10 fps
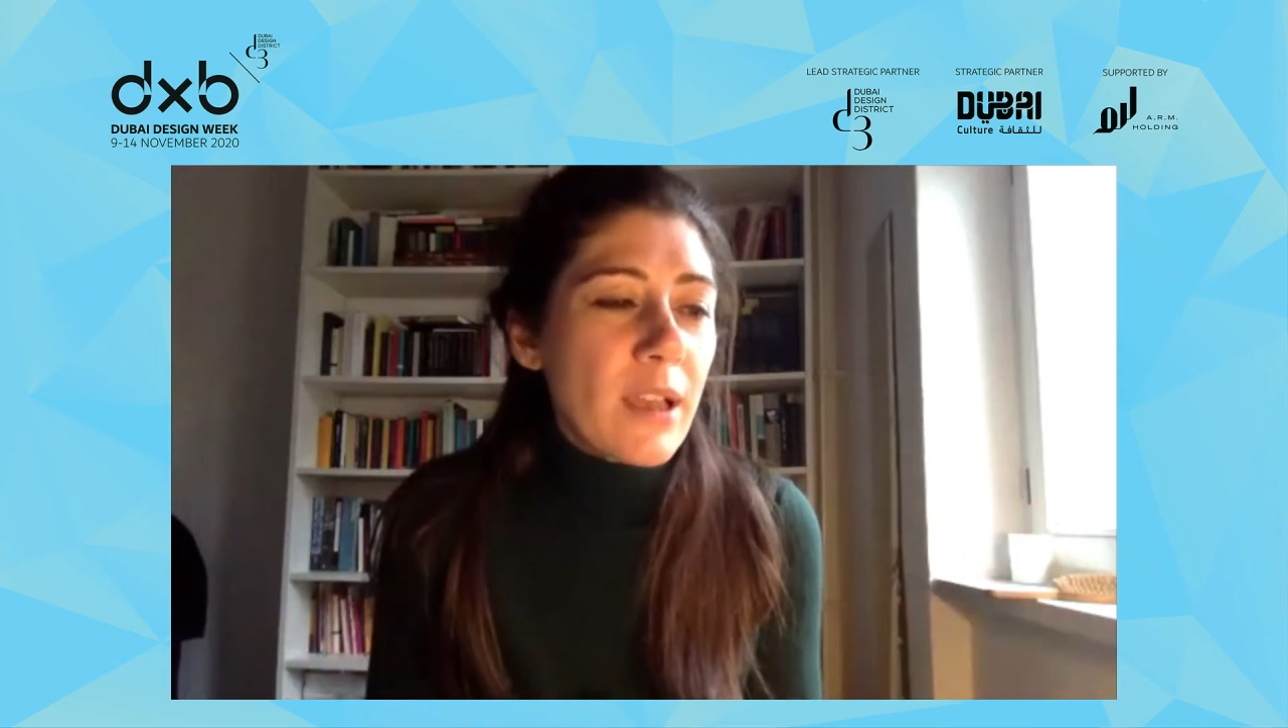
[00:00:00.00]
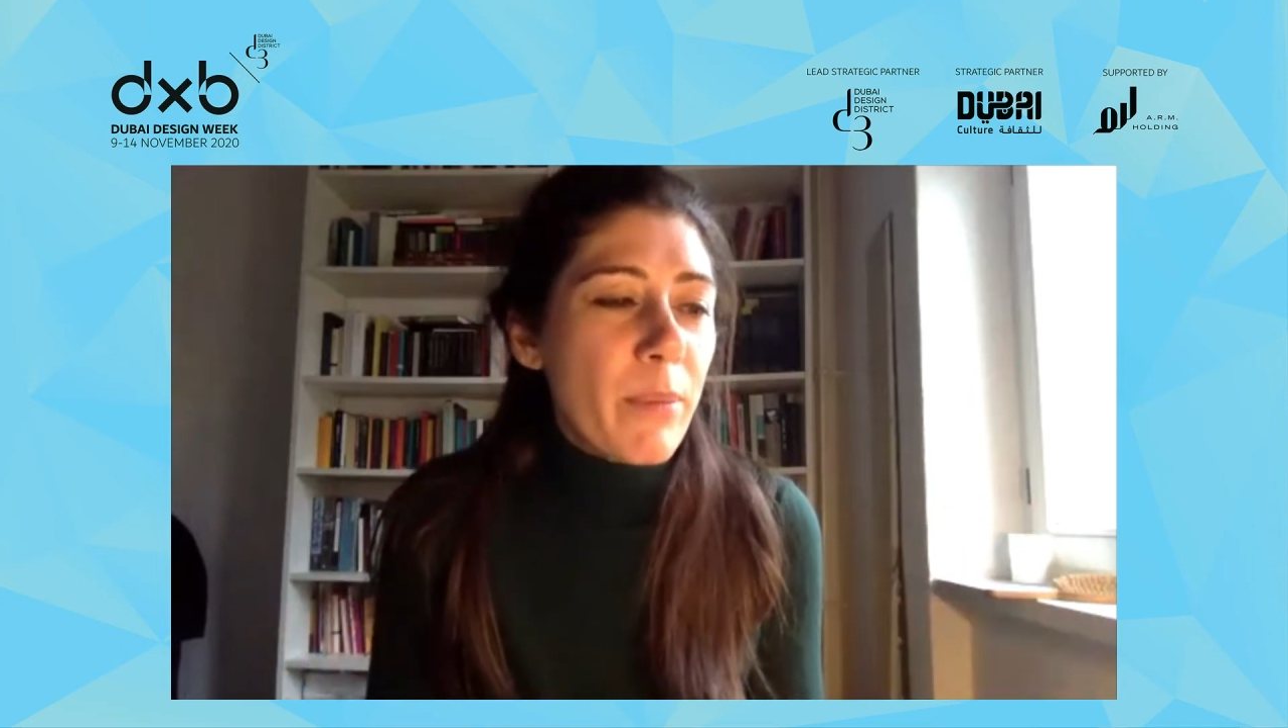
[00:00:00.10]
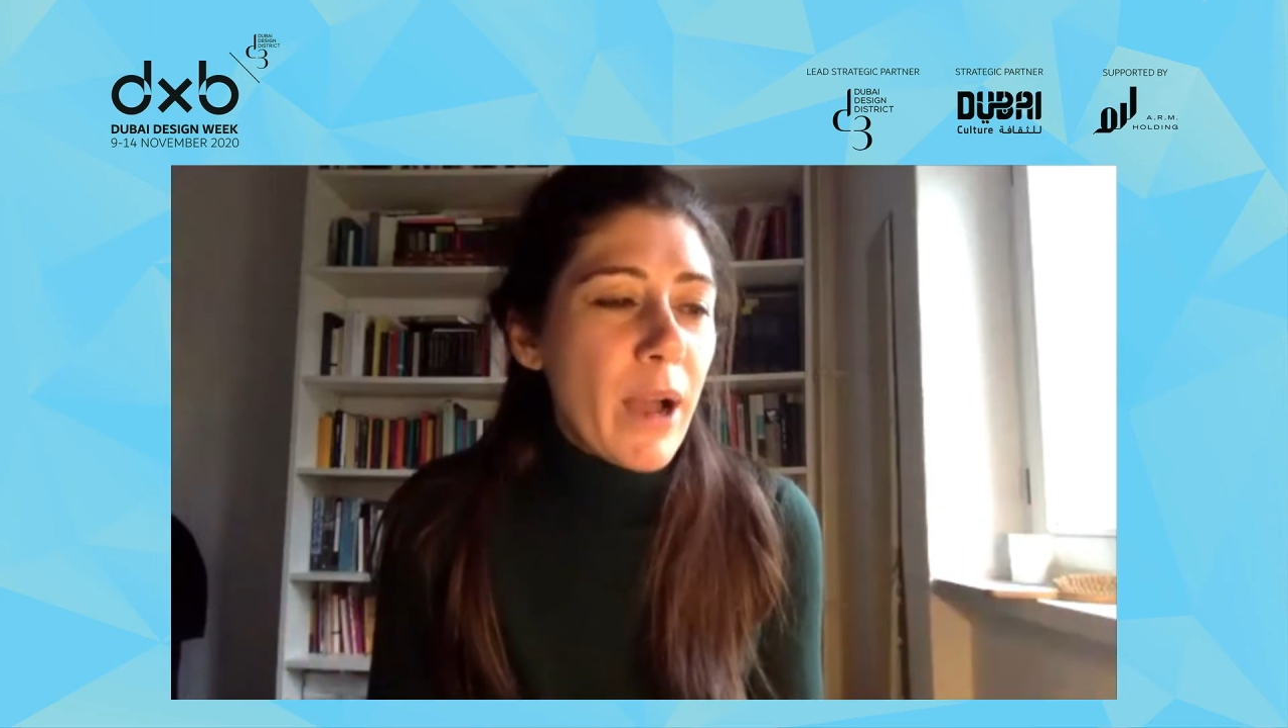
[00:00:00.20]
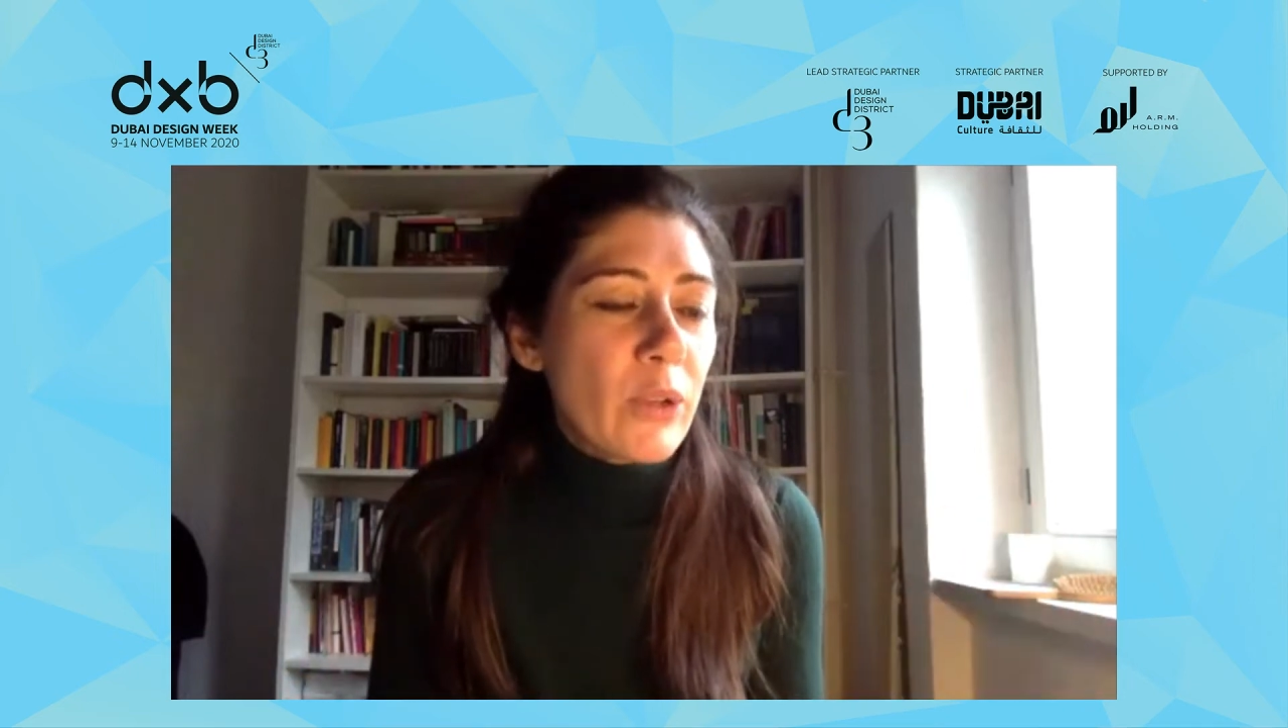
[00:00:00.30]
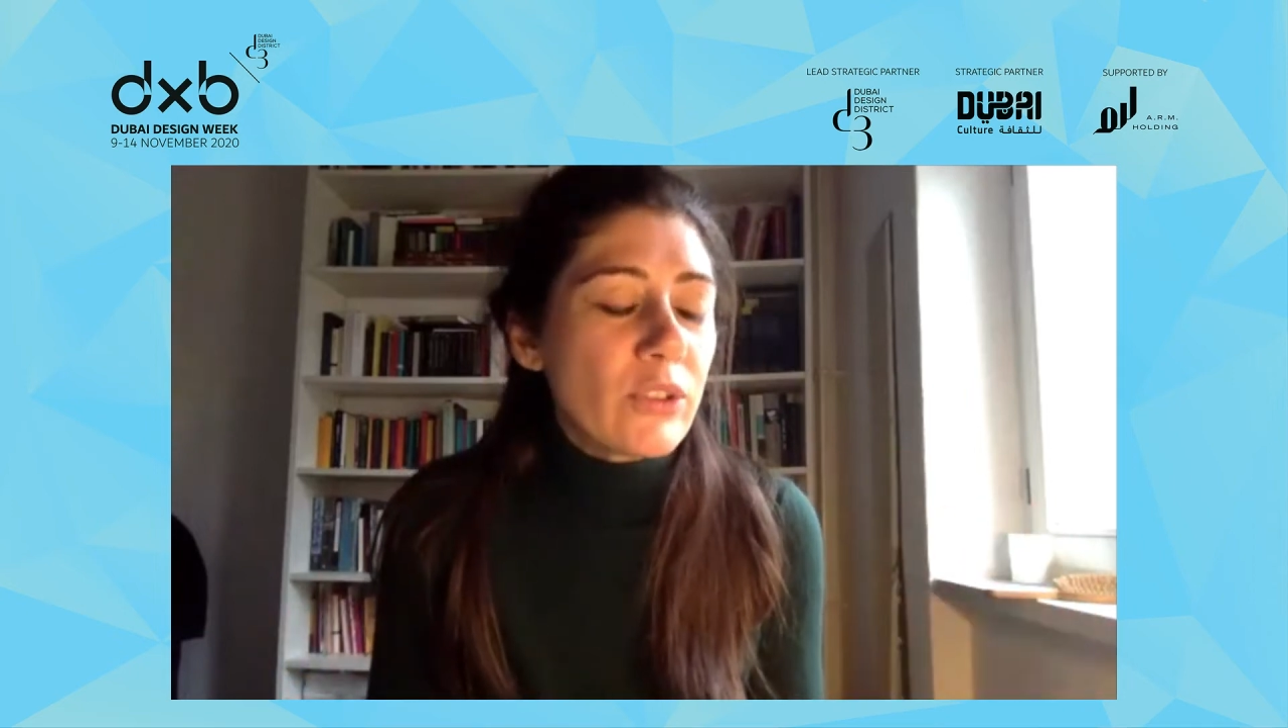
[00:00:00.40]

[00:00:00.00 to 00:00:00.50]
about